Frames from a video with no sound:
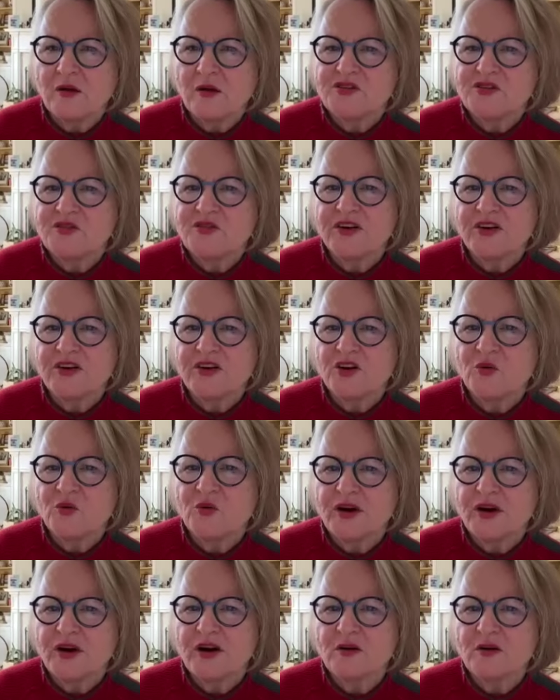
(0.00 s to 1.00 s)
was very
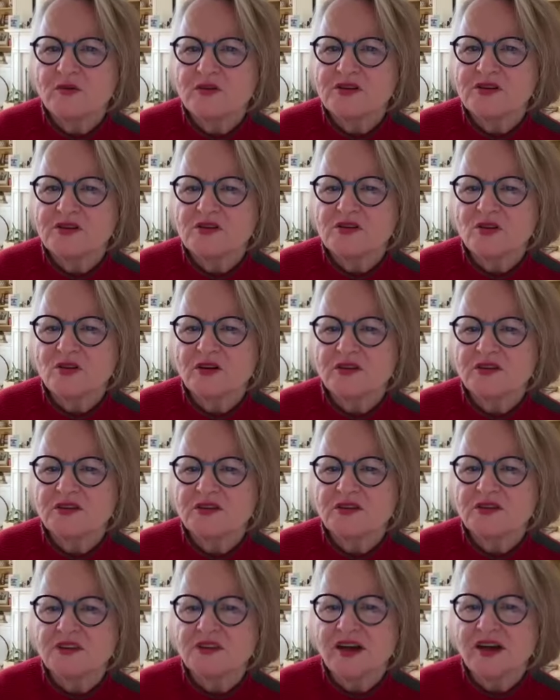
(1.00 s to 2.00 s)
aware I was going
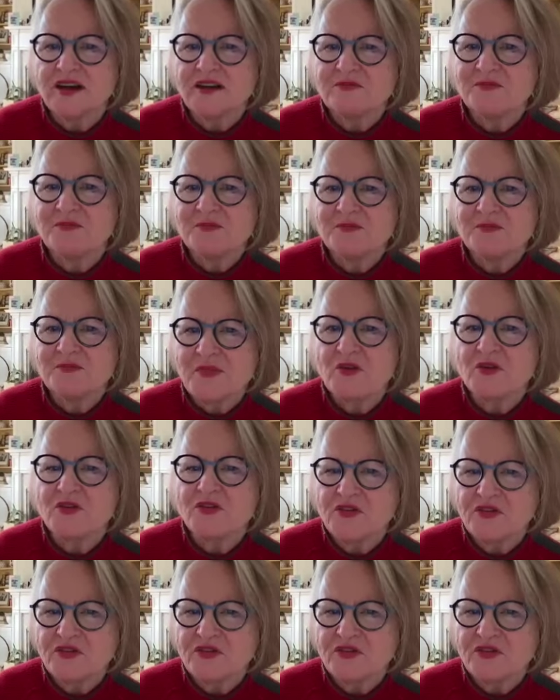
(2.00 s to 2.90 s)
to die. I was